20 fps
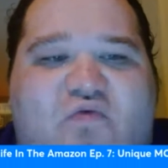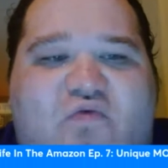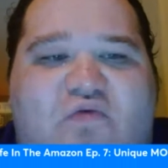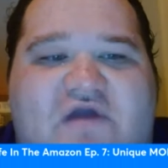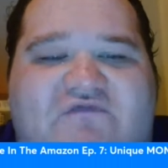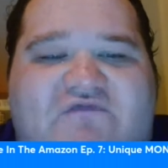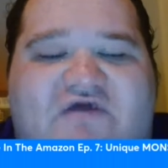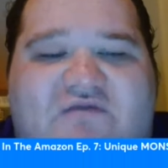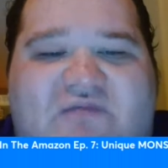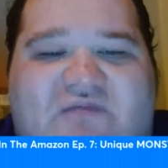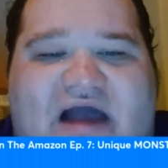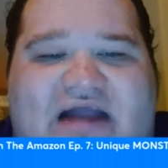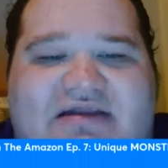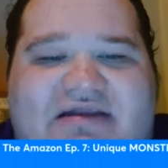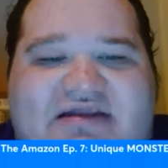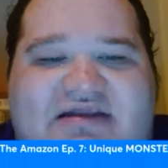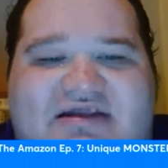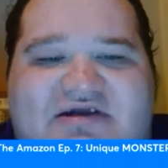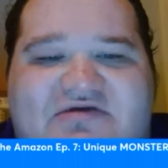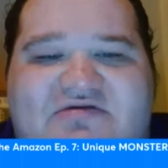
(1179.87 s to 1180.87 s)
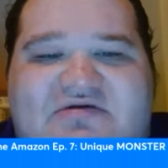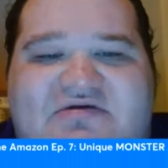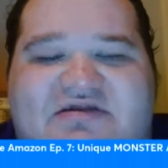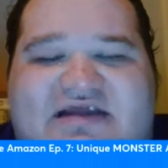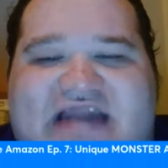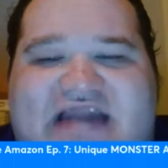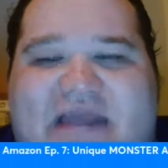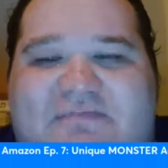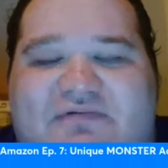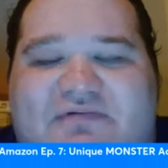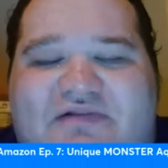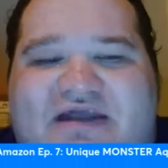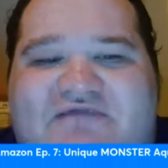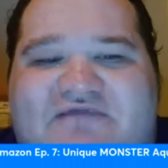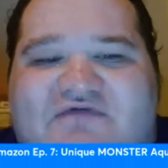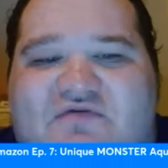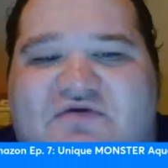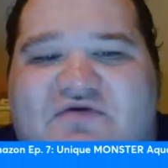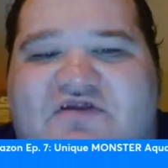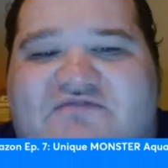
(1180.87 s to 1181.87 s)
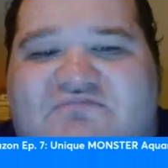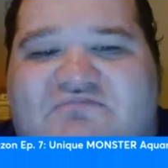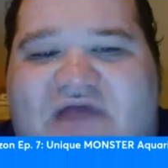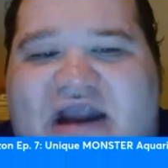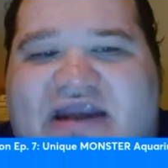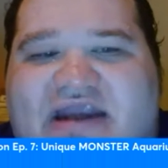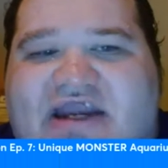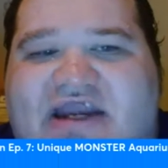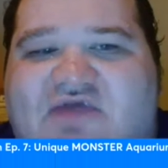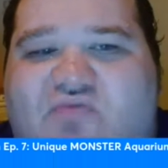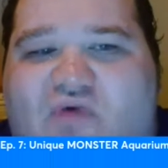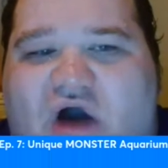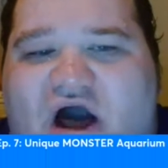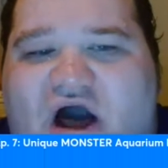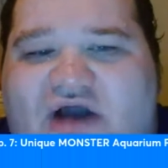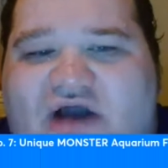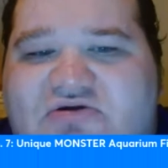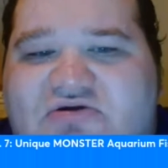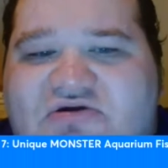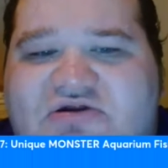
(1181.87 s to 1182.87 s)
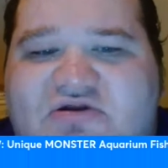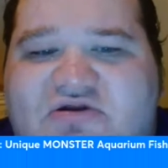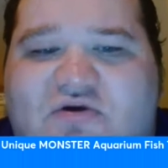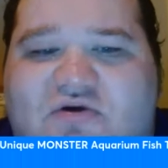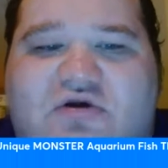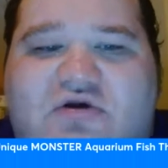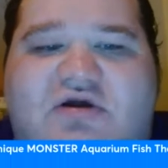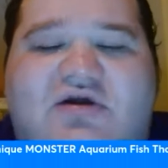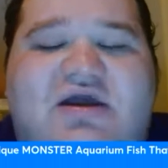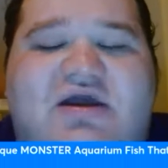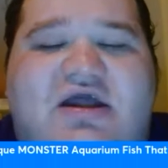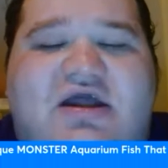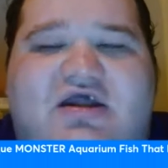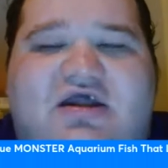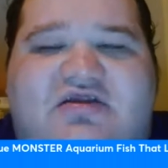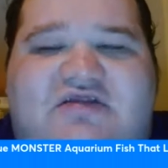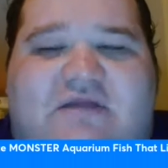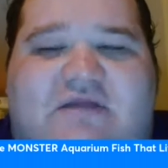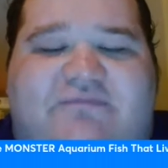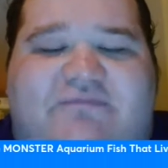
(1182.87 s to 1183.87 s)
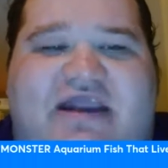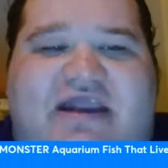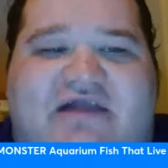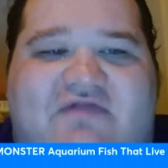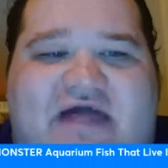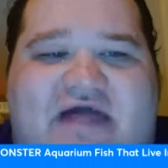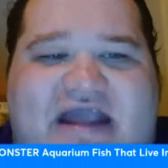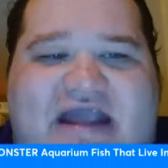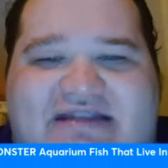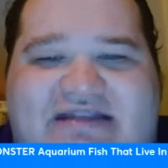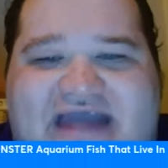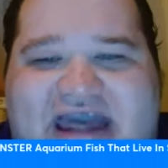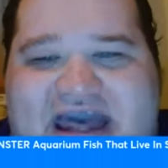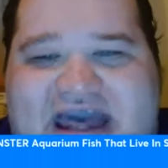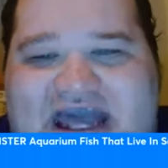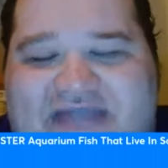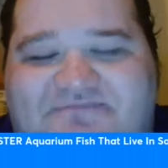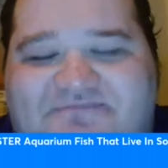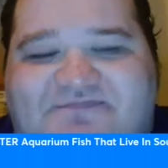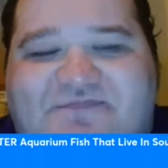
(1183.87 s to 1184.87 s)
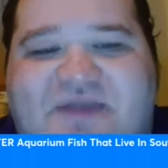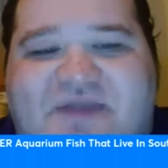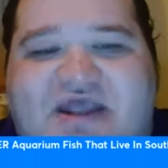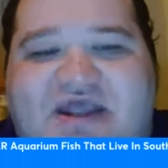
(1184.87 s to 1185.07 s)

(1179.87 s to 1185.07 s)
River Monsters, and I believe it was Mighty Waters or something like that.